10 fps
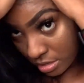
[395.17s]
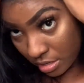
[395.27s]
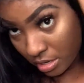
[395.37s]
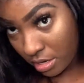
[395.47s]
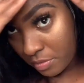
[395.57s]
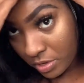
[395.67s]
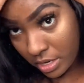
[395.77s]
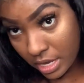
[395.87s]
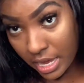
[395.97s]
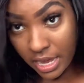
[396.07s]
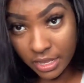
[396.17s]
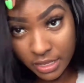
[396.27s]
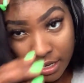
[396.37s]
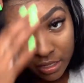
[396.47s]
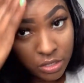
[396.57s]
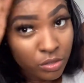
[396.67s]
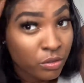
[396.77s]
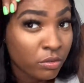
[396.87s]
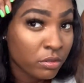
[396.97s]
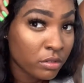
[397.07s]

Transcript: and I'm gonna add that too.